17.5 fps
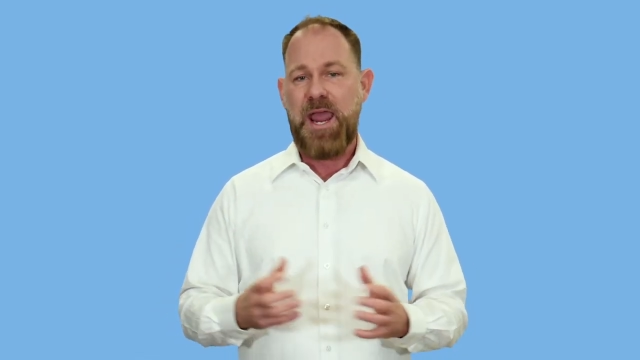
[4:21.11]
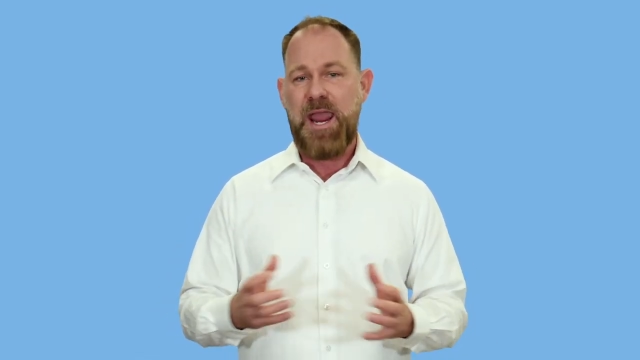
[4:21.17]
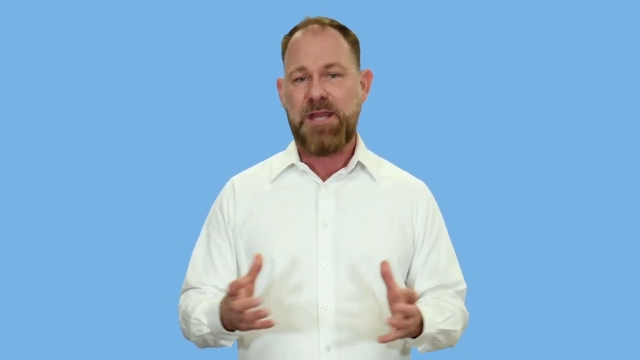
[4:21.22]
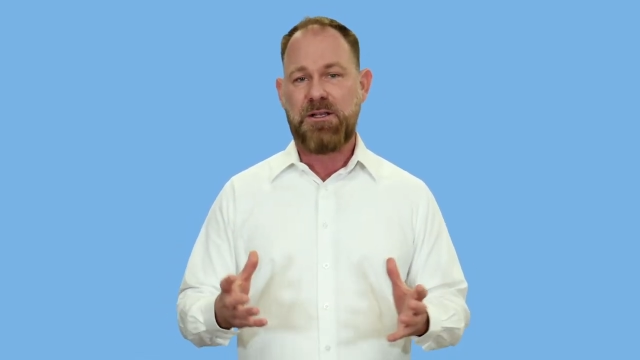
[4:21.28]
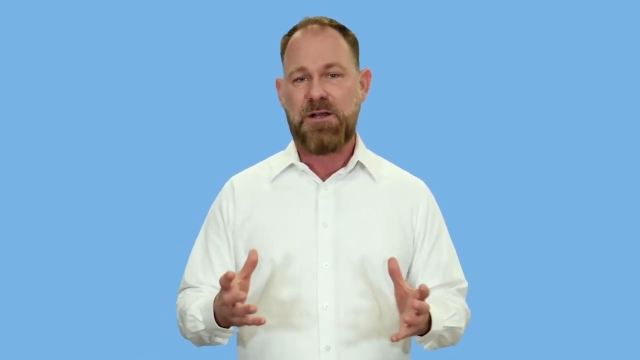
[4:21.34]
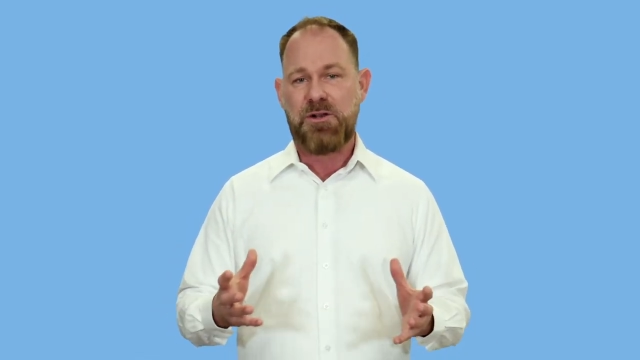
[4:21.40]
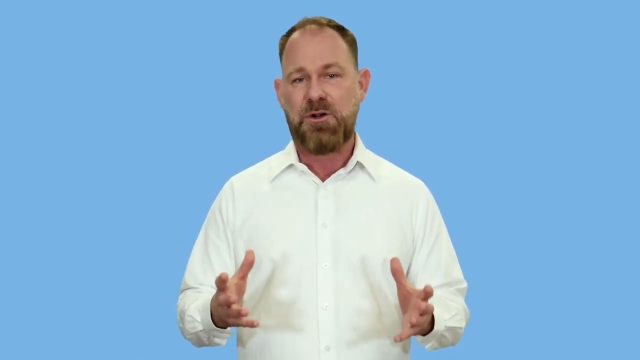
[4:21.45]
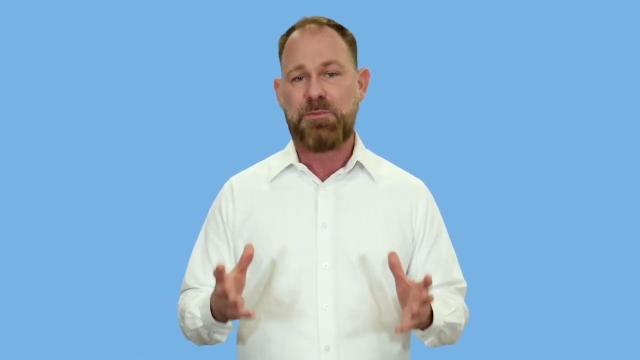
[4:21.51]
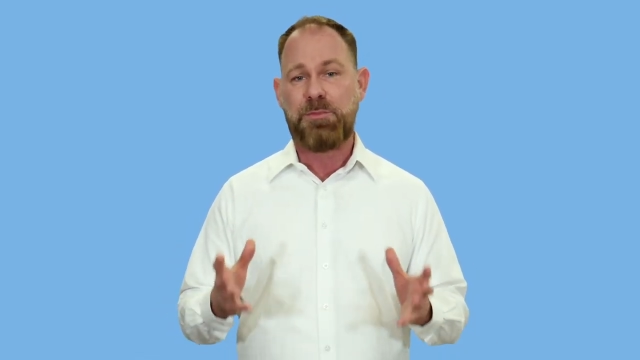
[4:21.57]

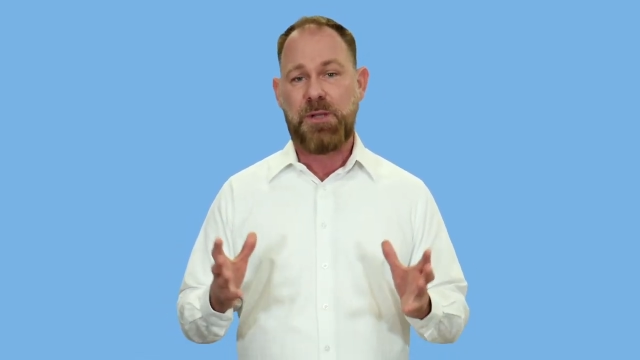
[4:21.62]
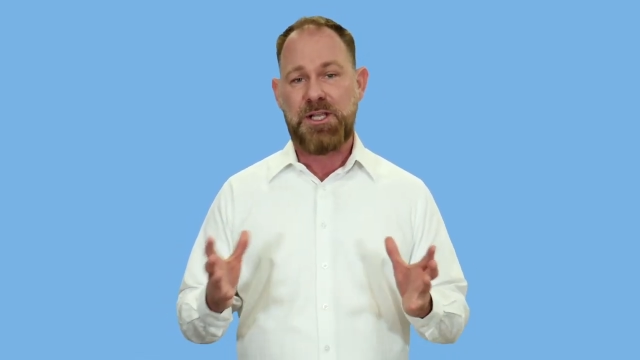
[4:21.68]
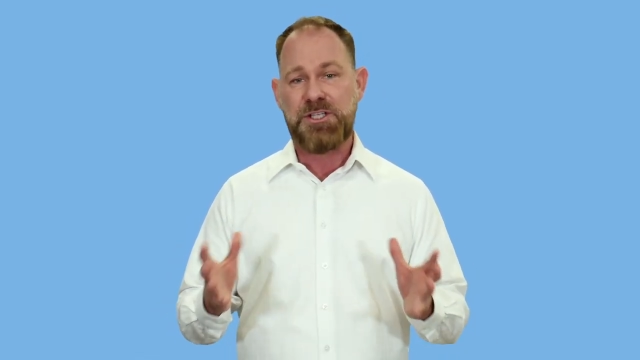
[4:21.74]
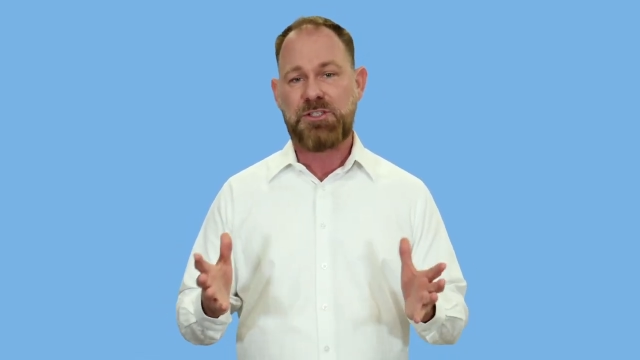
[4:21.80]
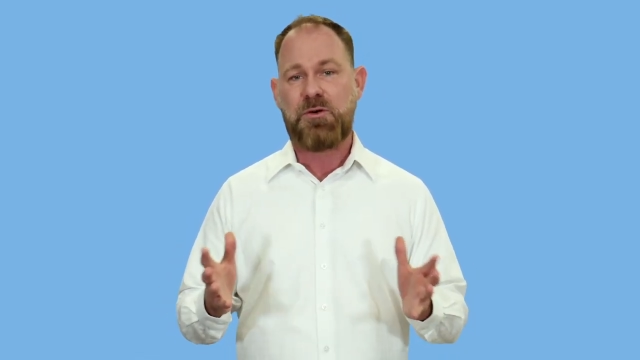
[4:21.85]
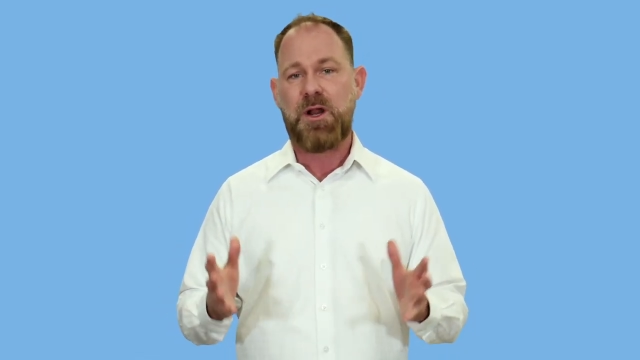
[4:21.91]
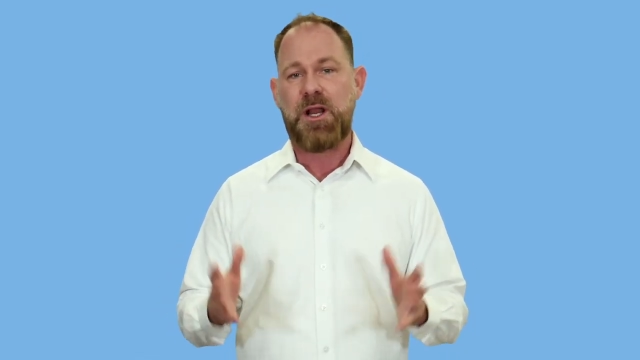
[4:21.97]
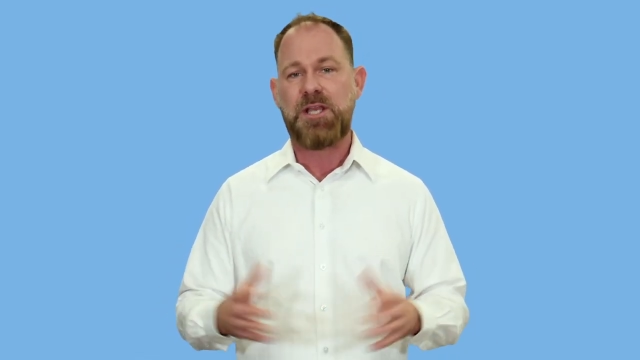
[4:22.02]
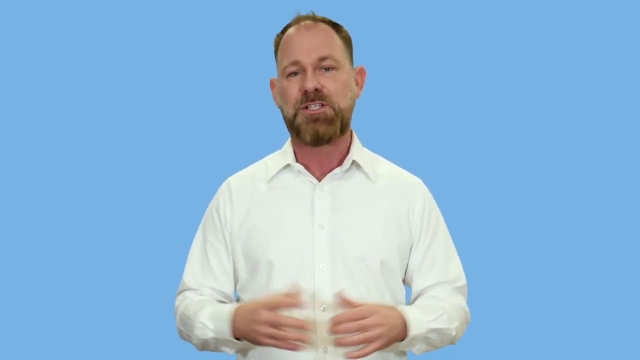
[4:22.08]
800 plus
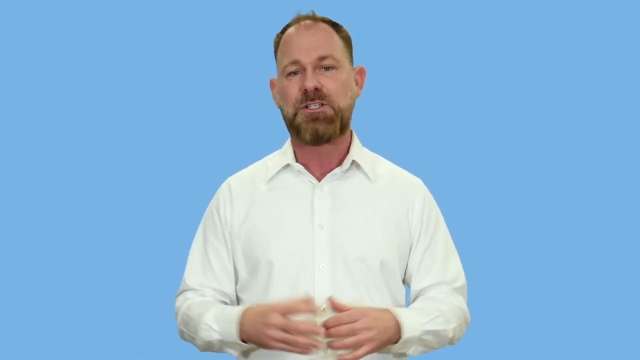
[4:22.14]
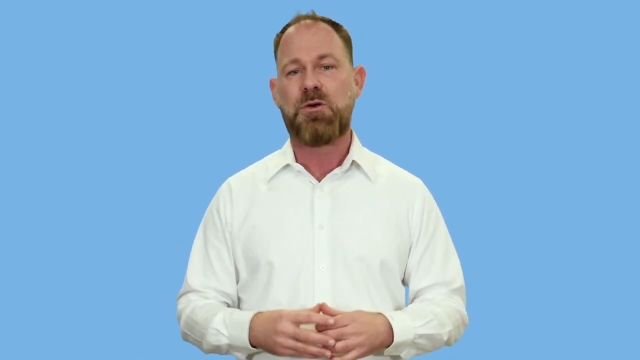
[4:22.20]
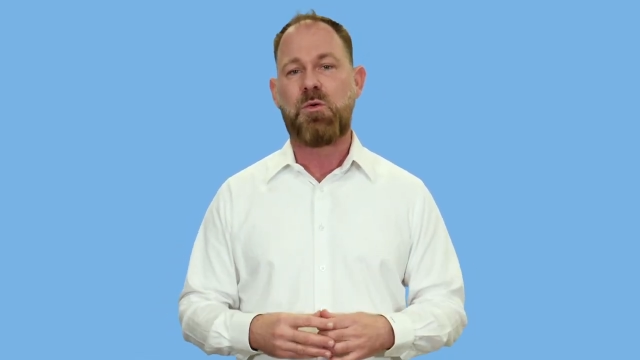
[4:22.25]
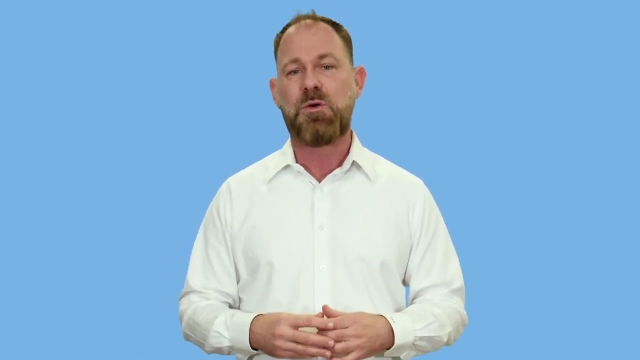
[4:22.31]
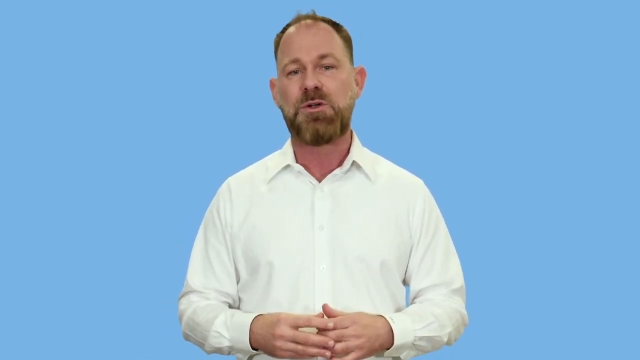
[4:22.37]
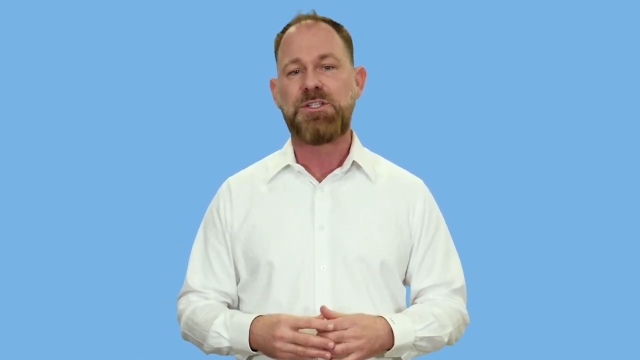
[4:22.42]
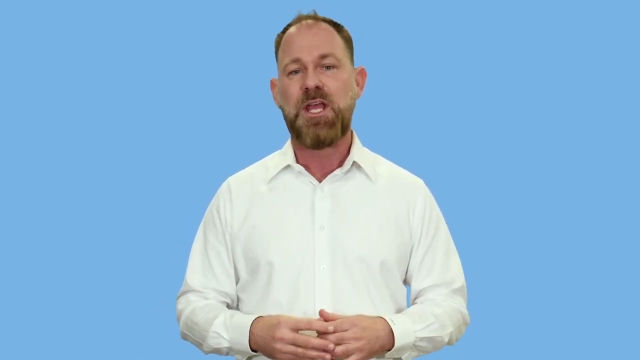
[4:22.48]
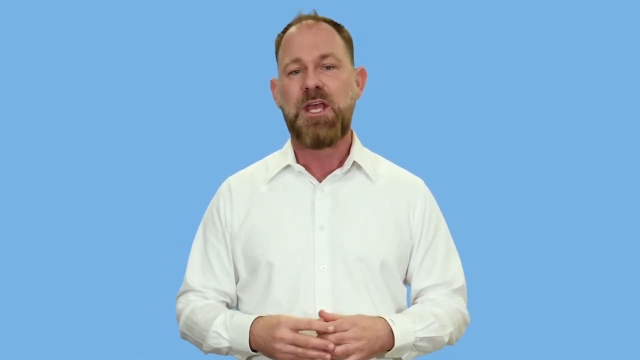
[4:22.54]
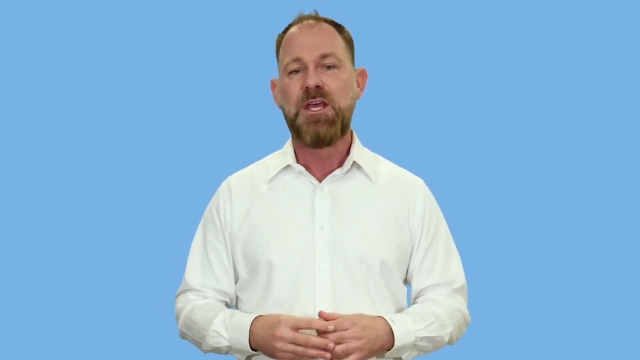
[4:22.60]
credit
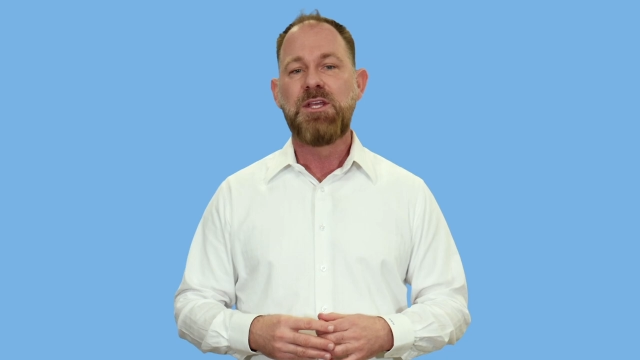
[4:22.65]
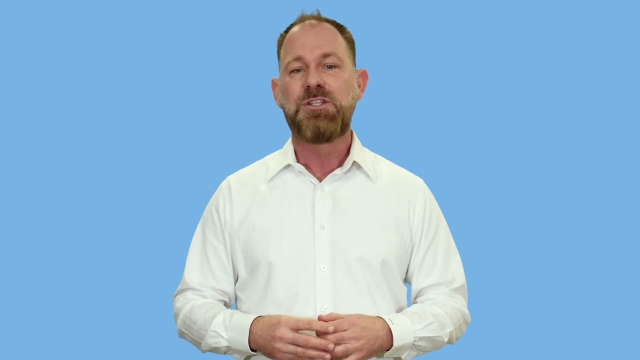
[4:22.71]
scores